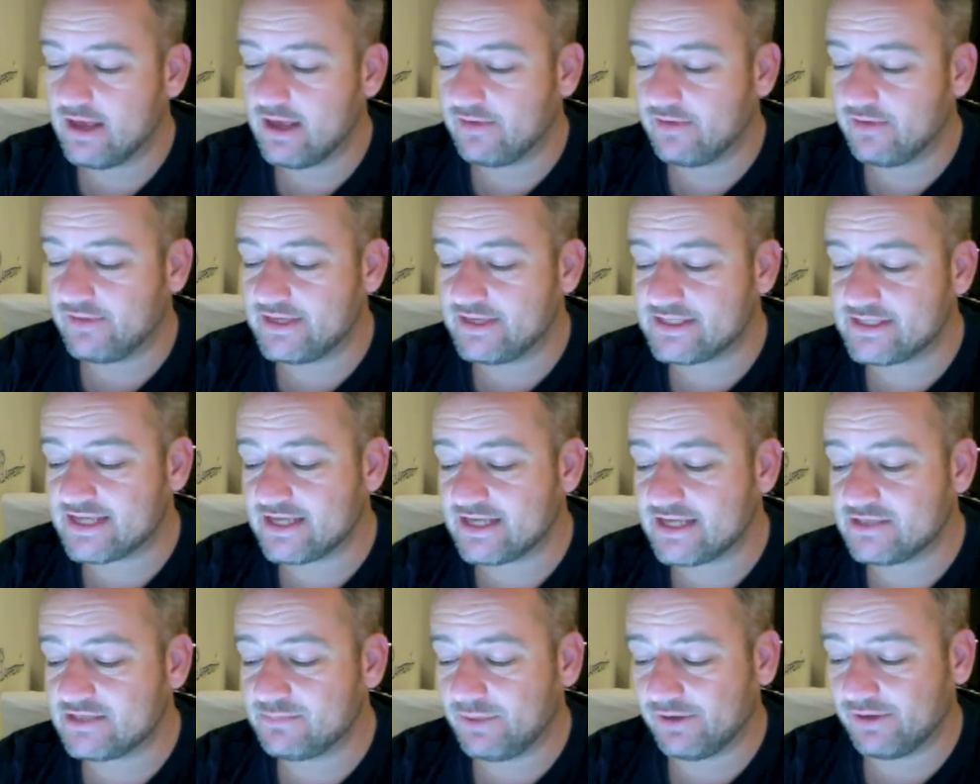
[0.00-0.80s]
These
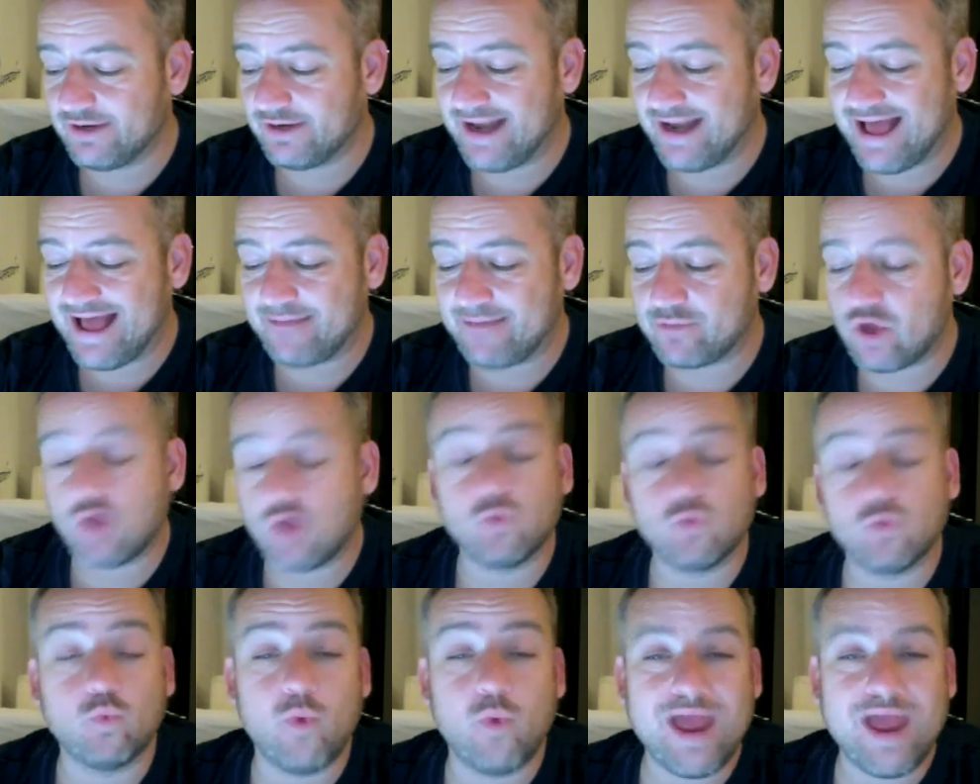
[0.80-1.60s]
kids build an app
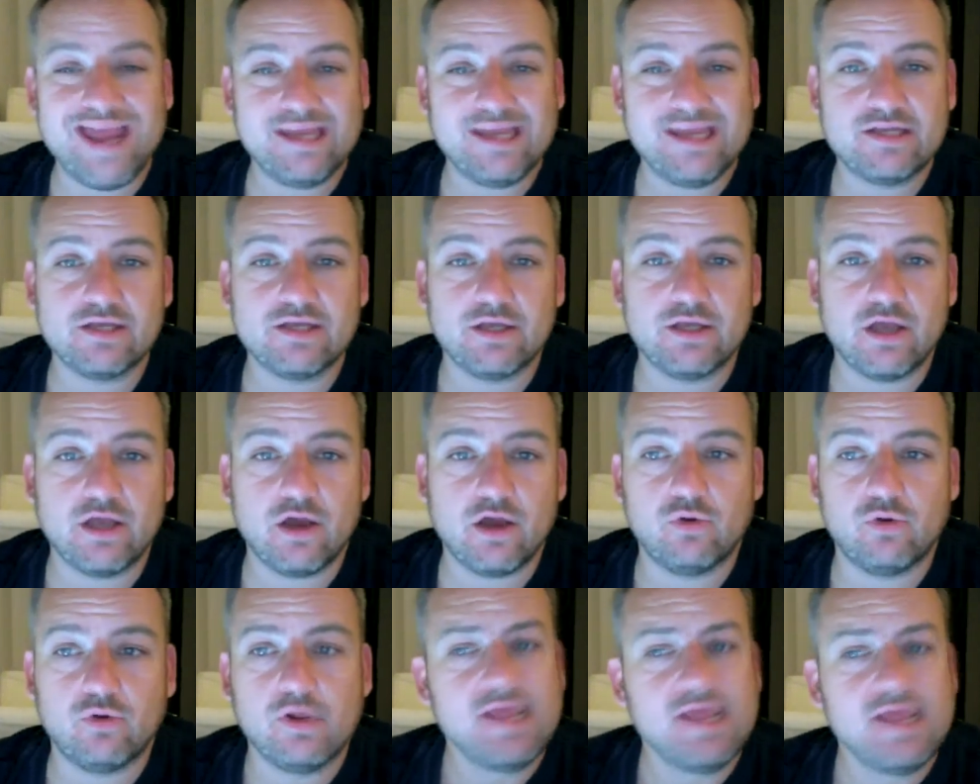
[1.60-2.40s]
called Way to
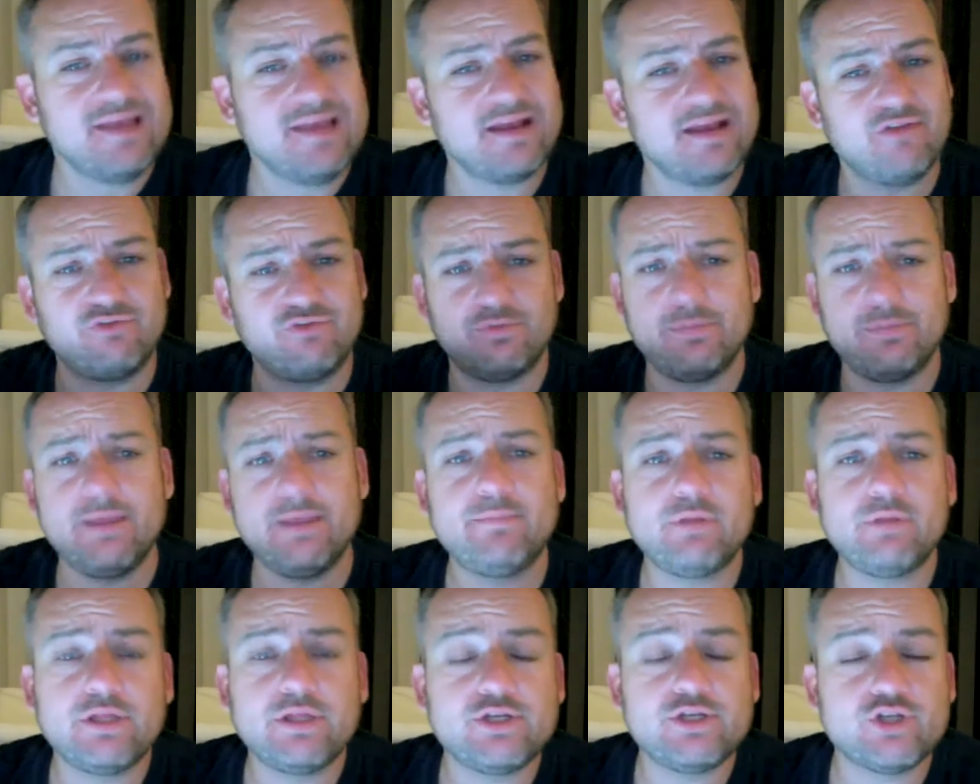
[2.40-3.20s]
Go. Now, for
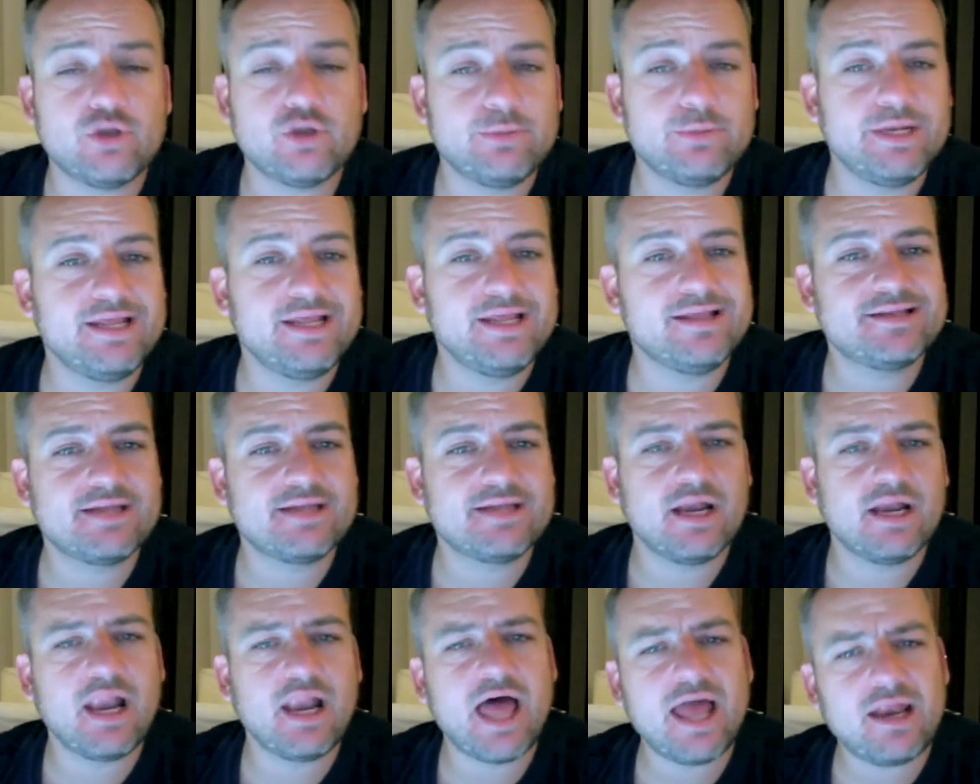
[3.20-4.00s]
people in Germany, it's a
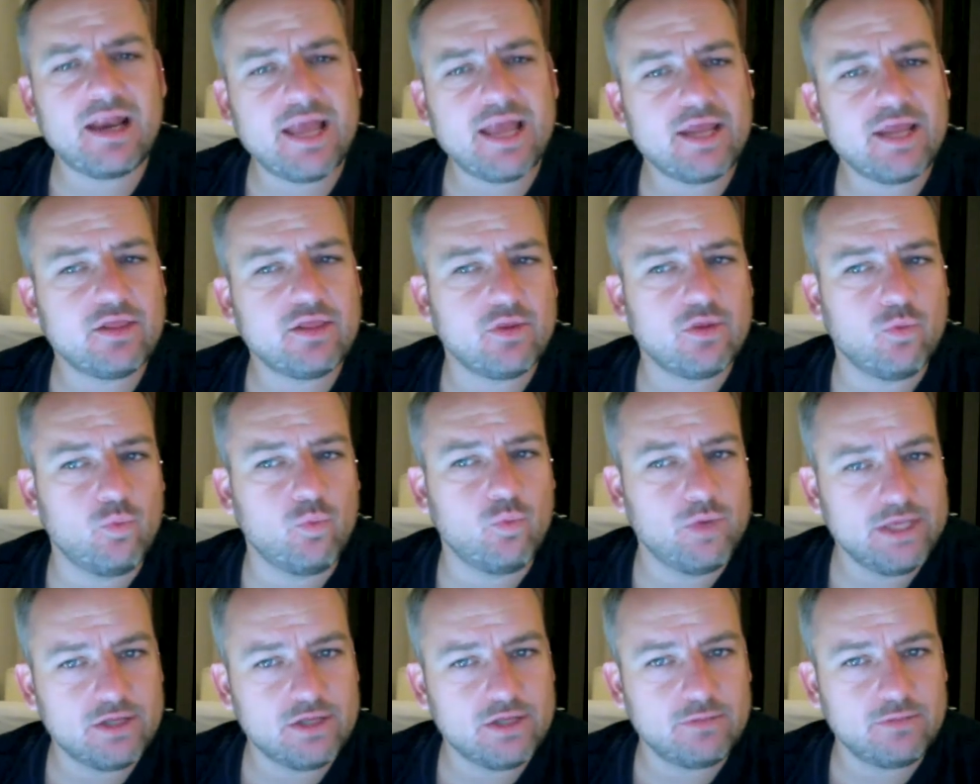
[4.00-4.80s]
lot like the
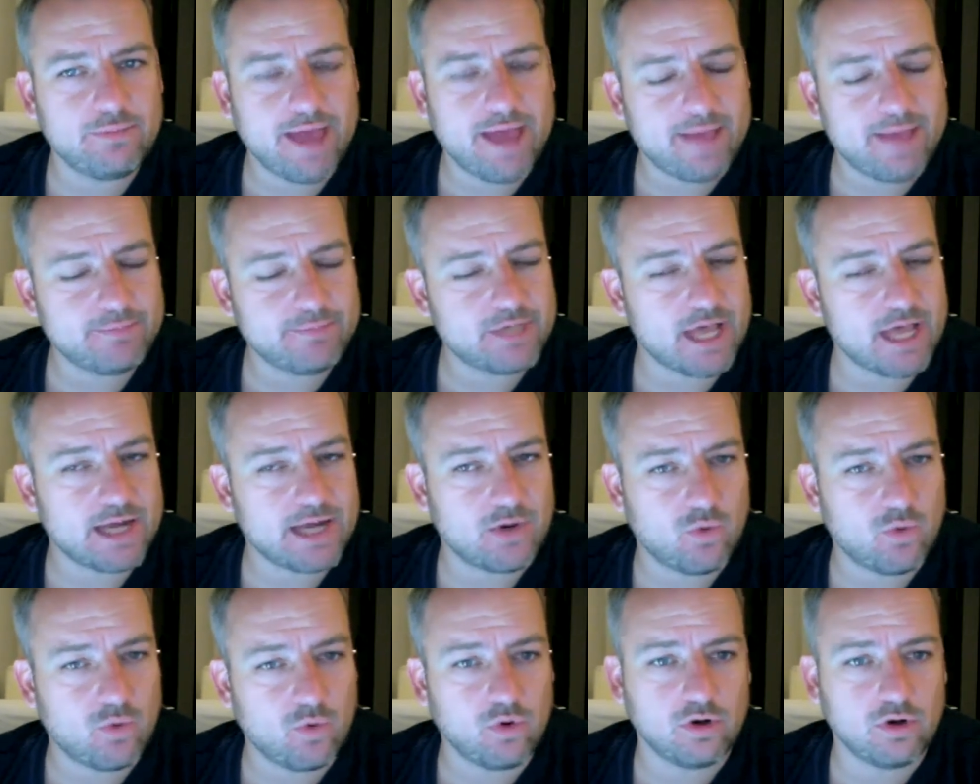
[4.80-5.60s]

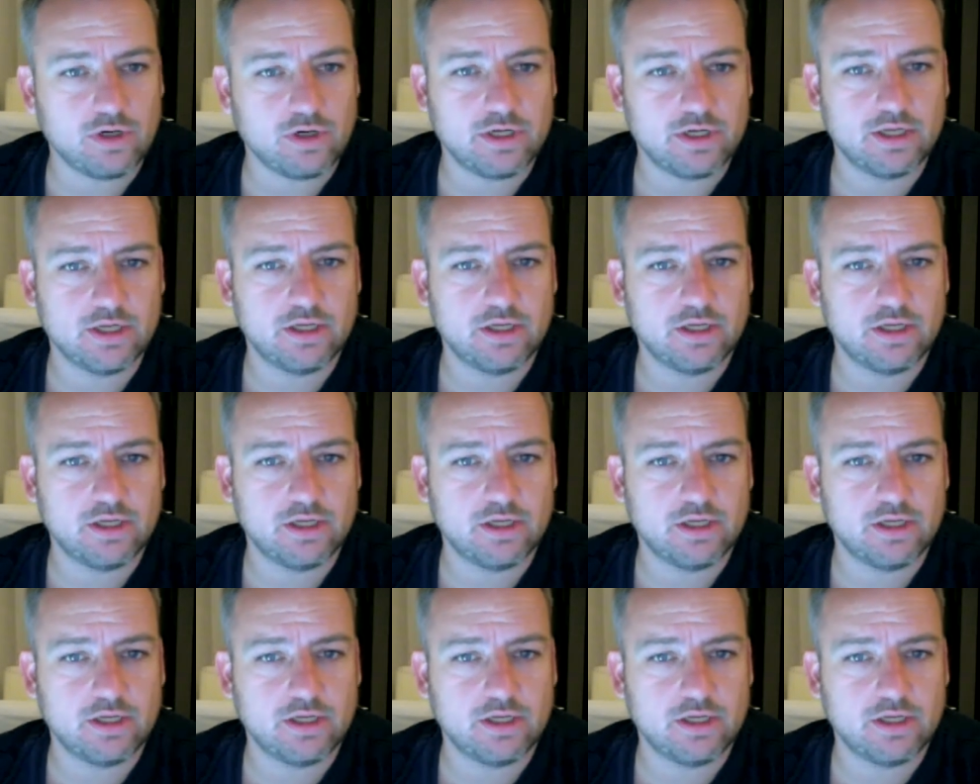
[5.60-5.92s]
wheelmap.org